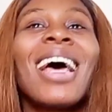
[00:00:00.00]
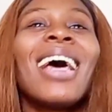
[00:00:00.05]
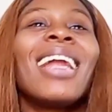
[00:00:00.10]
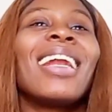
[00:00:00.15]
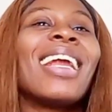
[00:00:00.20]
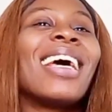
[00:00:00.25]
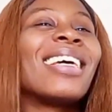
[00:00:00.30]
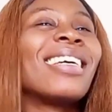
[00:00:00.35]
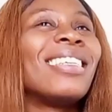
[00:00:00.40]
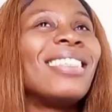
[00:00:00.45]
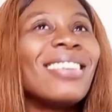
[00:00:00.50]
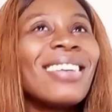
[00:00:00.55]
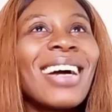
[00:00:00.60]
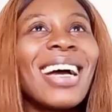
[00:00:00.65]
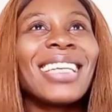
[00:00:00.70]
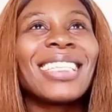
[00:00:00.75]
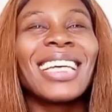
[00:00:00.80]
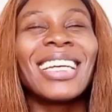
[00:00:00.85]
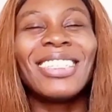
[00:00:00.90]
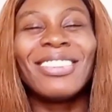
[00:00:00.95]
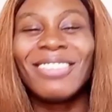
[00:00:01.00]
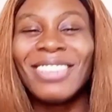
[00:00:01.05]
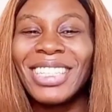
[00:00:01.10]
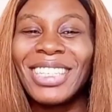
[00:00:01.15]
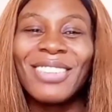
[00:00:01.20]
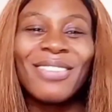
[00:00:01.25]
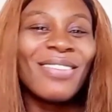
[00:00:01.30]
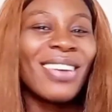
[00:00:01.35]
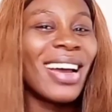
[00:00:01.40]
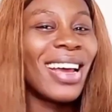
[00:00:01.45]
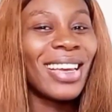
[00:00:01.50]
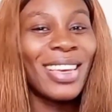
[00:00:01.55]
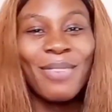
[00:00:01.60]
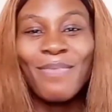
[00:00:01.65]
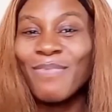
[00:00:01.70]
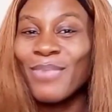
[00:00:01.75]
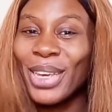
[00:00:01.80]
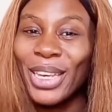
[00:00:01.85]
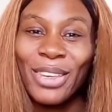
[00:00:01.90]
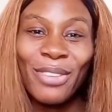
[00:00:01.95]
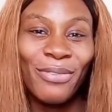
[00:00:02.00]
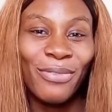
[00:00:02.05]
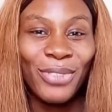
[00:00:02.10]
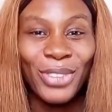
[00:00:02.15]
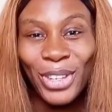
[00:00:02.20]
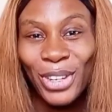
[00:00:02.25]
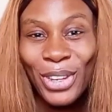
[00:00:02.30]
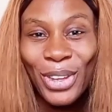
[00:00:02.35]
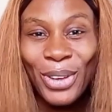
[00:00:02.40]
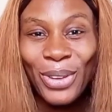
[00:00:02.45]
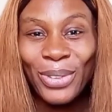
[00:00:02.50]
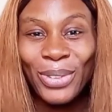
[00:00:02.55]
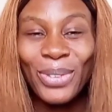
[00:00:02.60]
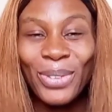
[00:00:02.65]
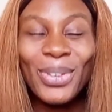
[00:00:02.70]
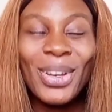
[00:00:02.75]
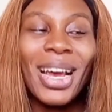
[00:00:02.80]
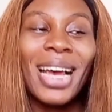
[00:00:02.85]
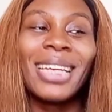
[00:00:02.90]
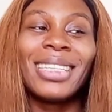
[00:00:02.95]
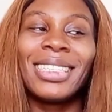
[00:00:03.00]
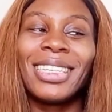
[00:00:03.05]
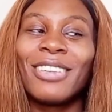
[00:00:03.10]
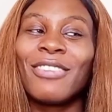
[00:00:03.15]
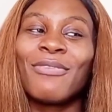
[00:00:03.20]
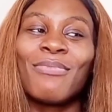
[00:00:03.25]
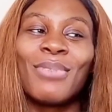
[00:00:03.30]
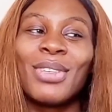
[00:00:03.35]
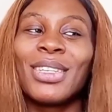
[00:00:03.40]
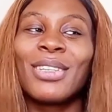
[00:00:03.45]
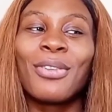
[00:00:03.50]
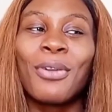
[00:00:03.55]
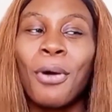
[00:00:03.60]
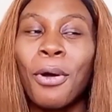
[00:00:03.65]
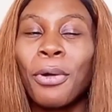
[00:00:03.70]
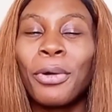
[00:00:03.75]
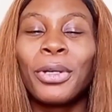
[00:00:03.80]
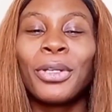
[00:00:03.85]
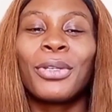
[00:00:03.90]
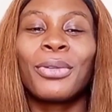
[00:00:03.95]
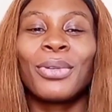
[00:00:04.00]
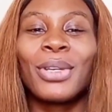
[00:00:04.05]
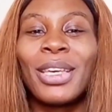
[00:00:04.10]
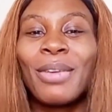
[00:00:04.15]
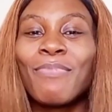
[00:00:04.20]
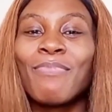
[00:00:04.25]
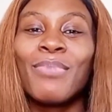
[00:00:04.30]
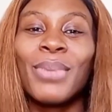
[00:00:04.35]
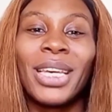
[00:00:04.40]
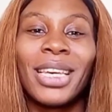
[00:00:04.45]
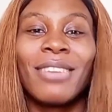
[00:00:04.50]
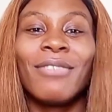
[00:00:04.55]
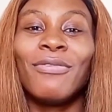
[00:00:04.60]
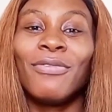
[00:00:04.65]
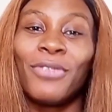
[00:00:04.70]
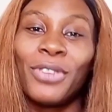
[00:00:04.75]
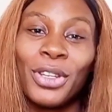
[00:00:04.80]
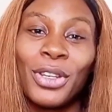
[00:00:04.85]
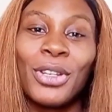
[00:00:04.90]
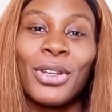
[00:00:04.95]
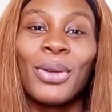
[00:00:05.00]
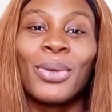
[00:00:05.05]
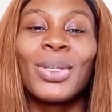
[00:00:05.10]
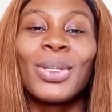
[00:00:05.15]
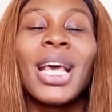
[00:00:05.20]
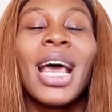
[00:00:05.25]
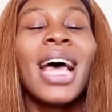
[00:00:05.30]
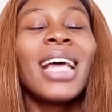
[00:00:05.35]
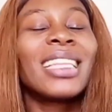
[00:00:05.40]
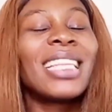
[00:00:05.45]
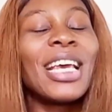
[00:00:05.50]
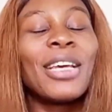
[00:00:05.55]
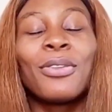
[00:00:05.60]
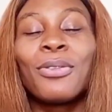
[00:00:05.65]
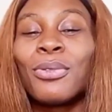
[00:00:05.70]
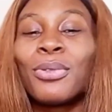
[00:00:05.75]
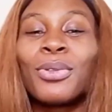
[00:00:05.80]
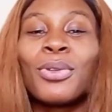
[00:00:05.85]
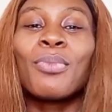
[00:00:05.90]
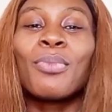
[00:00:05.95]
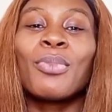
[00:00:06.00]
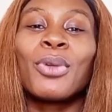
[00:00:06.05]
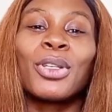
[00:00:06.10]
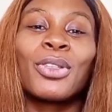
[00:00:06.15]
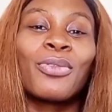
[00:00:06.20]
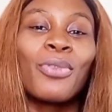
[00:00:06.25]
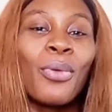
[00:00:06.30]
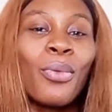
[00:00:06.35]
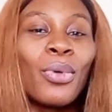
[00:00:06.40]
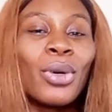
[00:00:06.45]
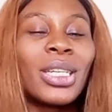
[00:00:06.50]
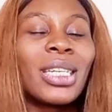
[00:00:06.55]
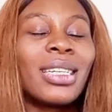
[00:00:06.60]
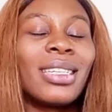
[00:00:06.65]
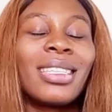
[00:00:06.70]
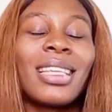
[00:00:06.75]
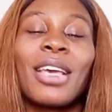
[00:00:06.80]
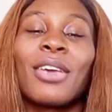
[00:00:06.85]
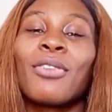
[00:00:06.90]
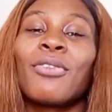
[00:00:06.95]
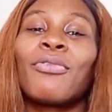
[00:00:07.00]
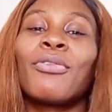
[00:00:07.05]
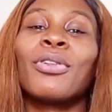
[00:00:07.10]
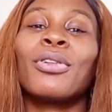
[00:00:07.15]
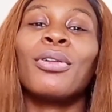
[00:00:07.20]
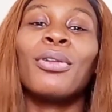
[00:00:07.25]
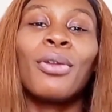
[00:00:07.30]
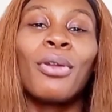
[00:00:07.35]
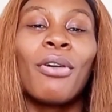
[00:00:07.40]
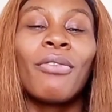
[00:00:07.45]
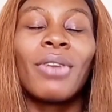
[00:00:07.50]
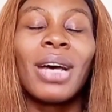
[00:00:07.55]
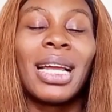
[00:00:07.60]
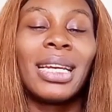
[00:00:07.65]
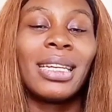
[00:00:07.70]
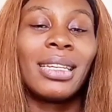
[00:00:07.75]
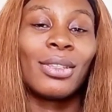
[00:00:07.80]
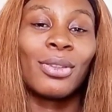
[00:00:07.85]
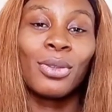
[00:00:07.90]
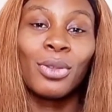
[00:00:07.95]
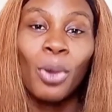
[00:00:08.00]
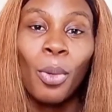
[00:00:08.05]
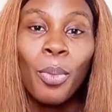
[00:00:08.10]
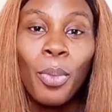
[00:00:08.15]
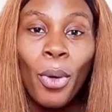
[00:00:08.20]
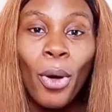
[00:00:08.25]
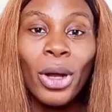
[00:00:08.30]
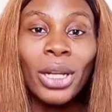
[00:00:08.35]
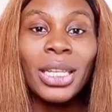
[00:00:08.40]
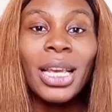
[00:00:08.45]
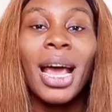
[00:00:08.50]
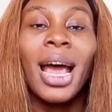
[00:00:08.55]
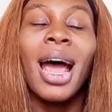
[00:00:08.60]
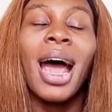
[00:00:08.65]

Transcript: Like, you guys are the reason why I keep making videos. You guys give me the courage to keep making videos. Thank you much for watching. Thank you for the love and the support.